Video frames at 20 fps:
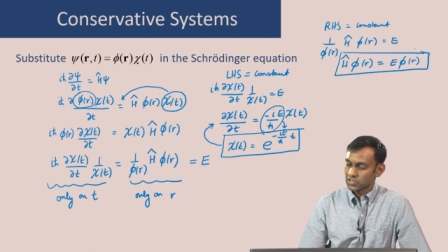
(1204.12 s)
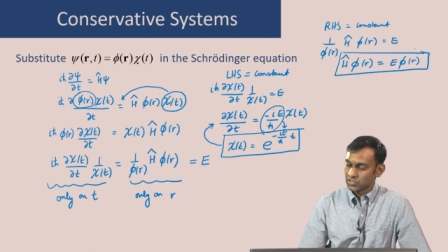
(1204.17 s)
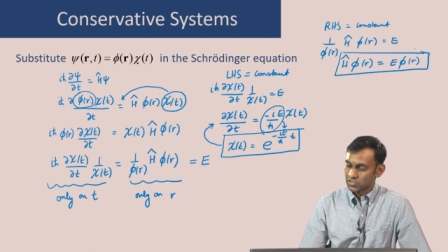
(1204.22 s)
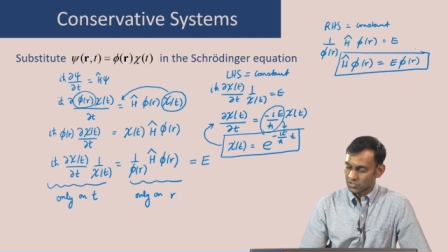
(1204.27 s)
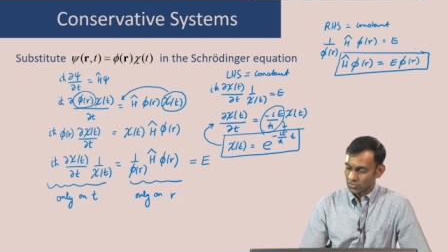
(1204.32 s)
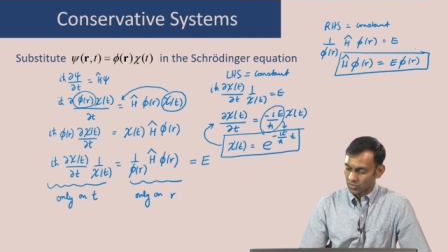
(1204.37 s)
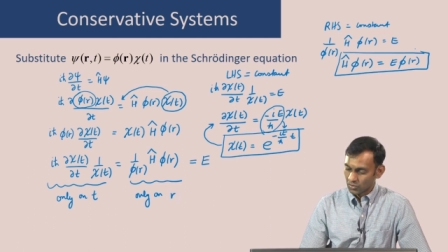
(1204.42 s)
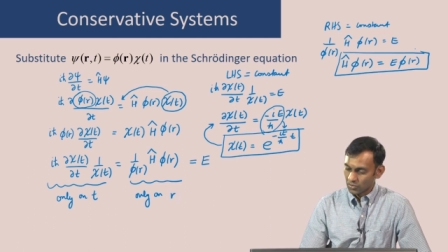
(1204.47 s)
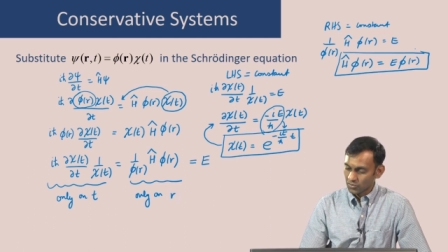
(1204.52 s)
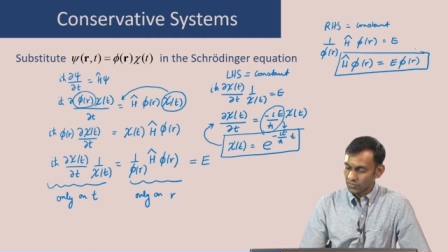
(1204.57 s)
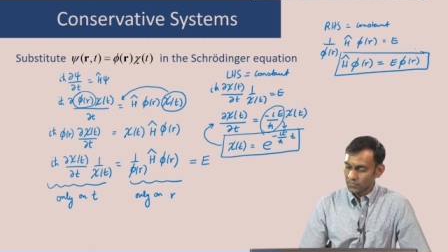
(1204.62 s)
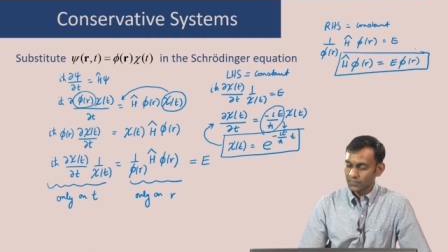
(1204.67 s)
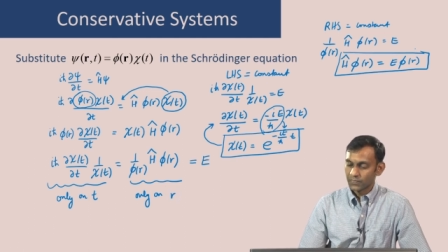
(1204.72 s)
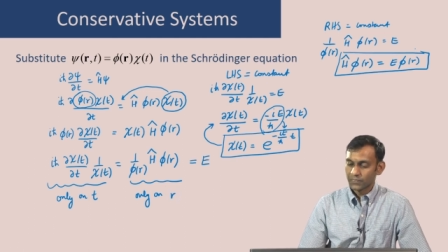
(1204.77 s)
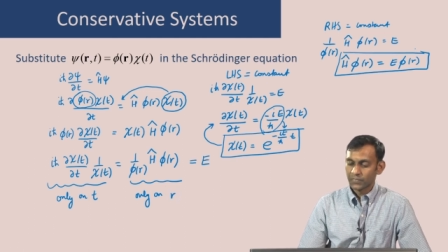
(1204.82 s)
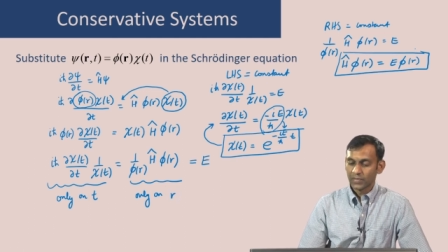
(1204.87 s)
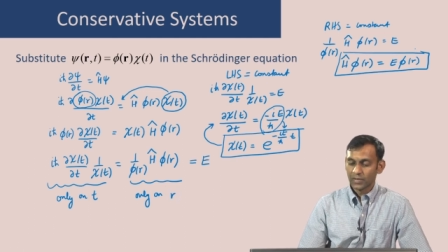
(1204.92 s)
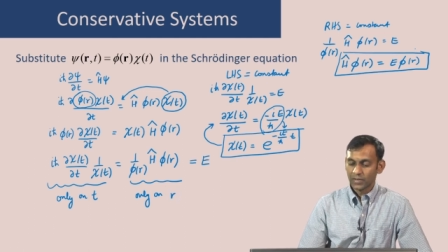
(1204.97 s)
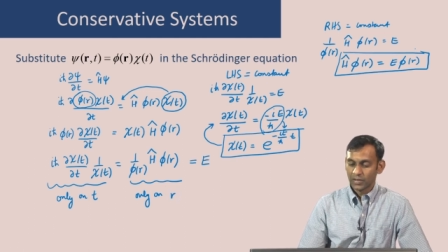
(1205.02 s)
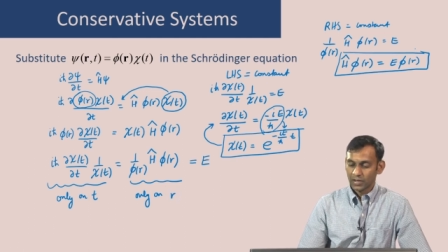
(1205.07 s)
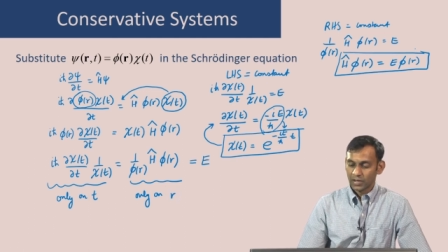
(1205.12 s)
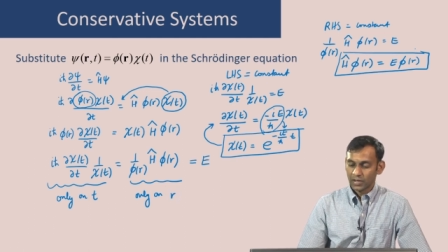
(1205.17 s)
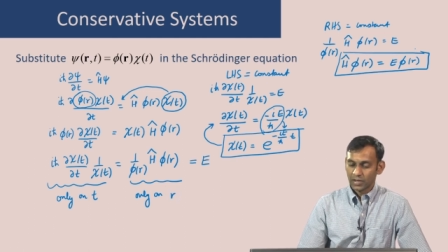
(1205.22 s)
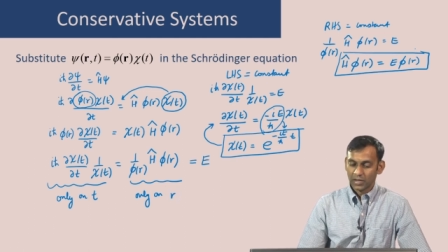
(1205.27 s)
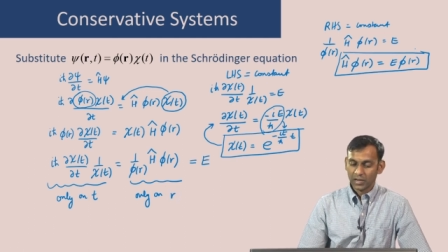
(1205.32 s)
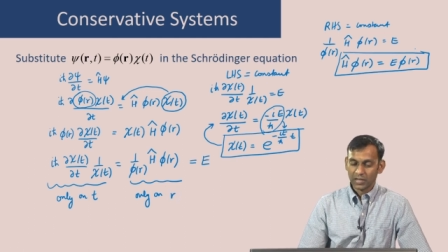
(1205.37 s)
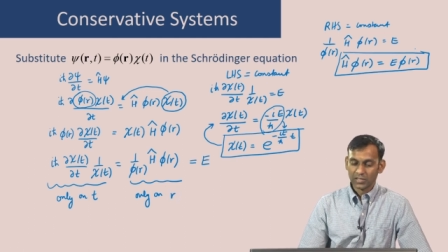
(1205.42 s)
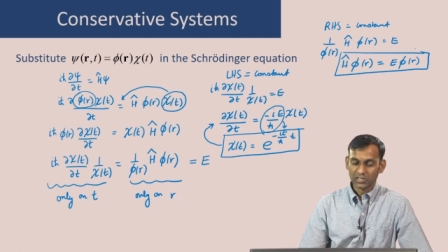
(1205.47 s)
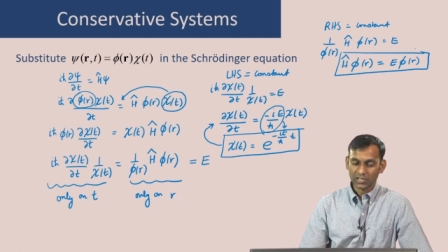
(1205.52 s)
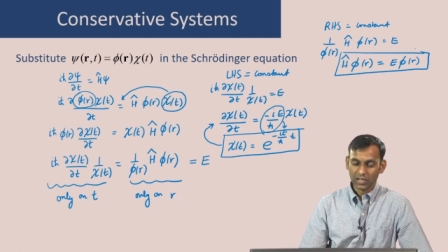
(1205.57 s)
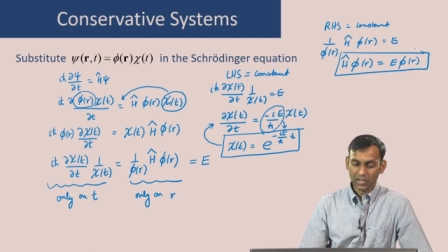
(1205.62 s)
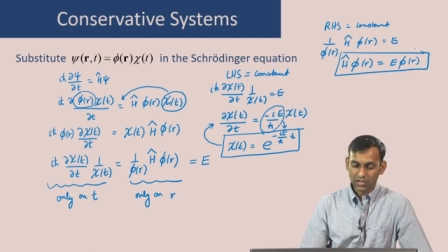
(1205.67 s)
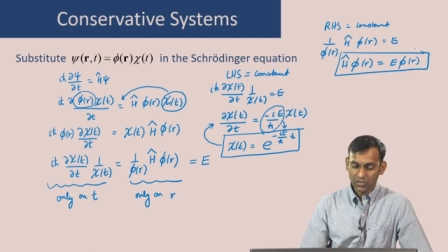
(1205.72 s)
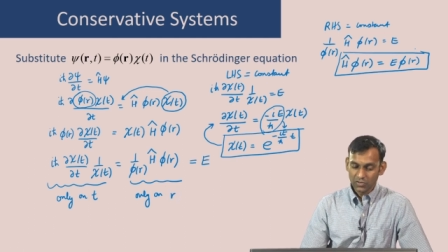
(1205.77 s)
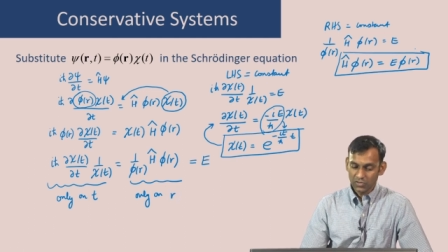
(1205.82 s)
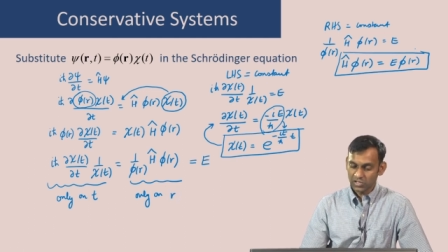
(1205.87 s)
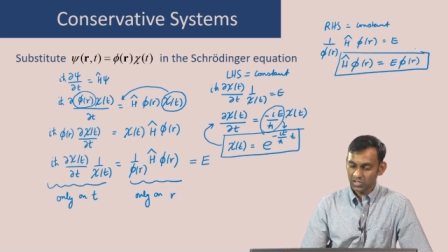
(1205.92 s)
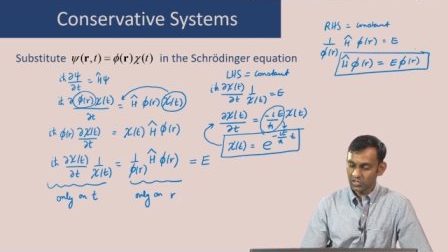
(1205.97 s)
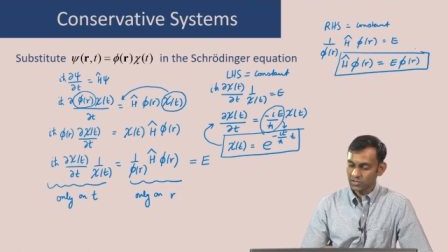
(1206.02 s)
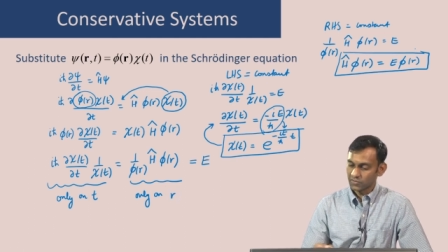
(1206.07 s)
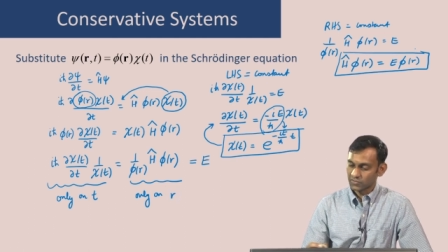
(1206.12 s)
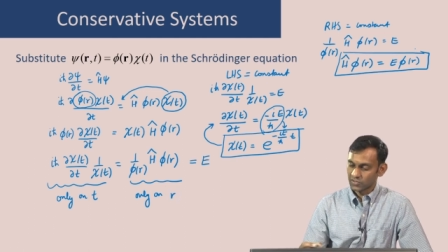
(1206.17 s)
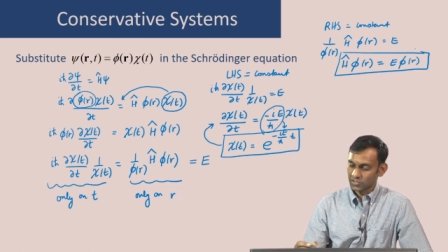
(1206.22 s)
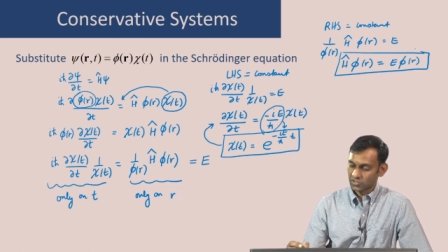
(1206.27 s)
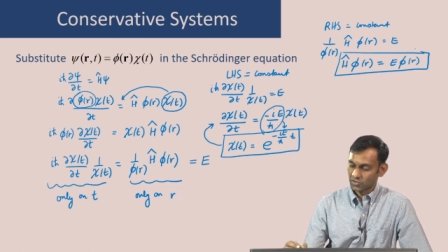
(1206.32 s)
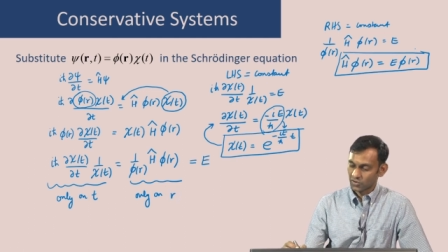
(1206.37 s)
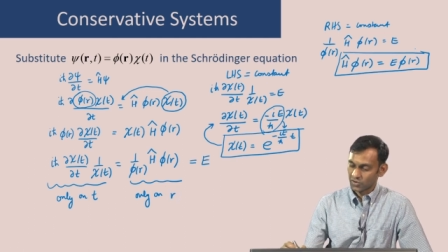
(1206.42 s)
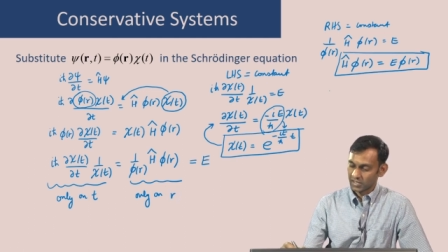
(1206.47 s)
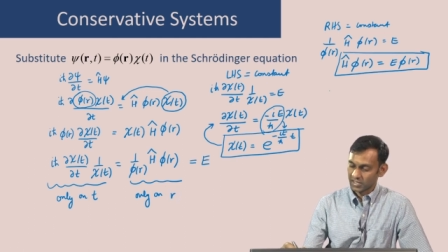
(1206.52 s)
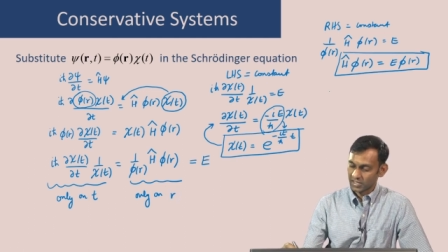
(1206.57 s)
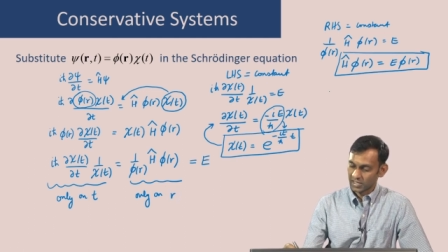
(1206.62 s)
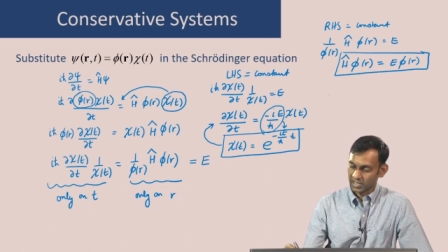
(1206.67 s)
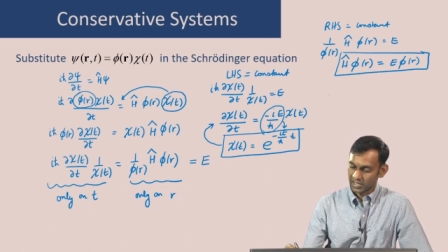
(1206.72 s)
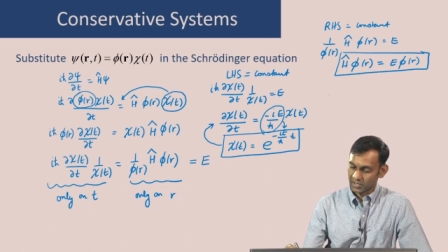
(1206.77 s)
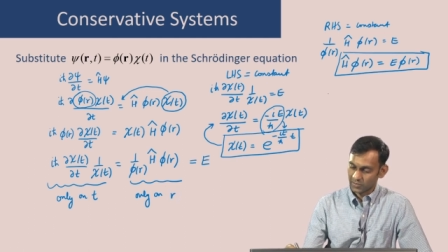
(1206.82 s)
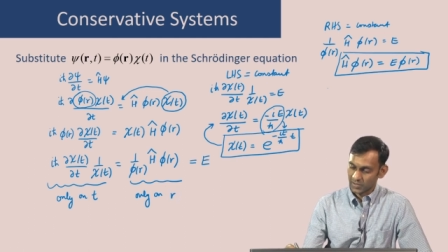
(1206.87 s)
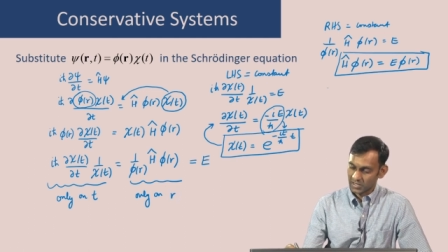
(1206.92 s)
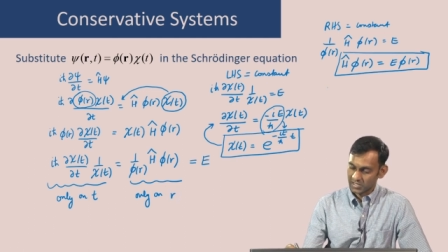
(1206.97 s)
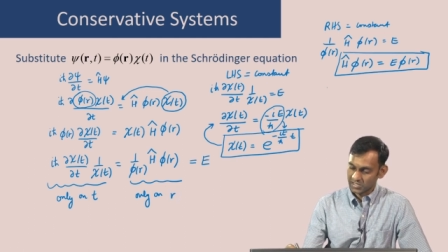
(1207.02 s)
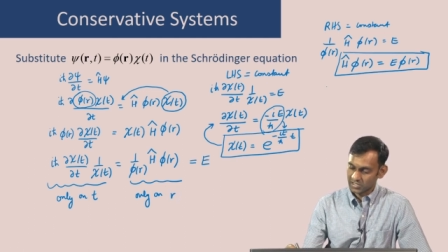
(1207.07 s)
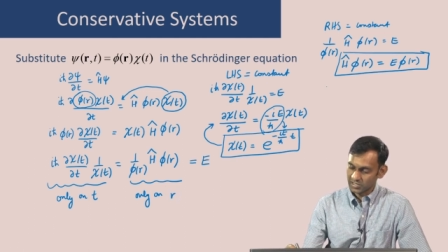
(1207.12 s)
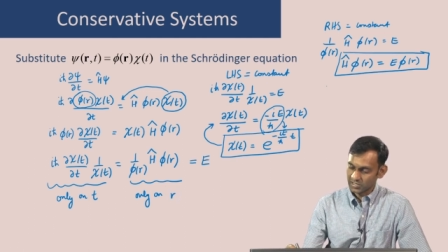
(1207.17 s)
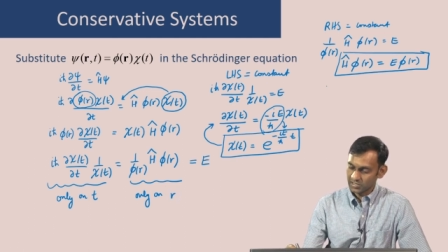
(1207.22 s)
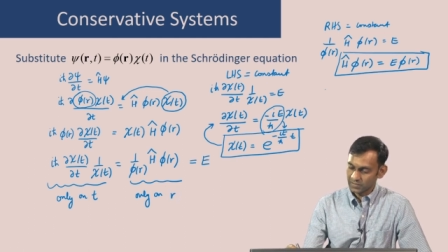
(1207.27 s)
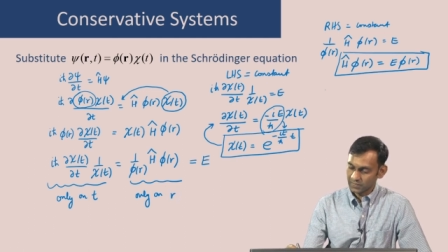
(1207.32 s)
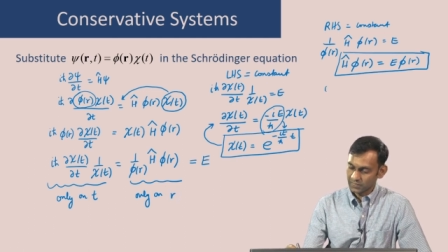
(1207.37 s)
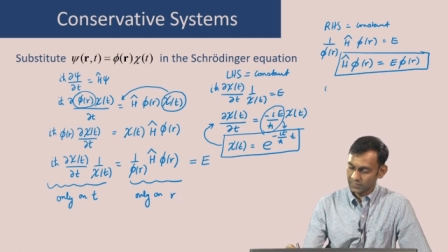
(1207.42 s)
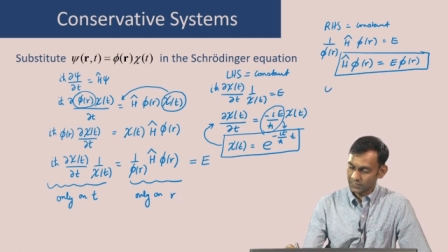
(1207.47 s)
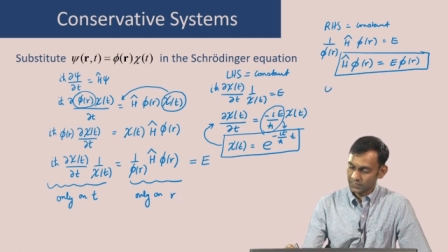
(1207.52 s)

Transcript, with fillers: So, a solution of the Schrodinger equation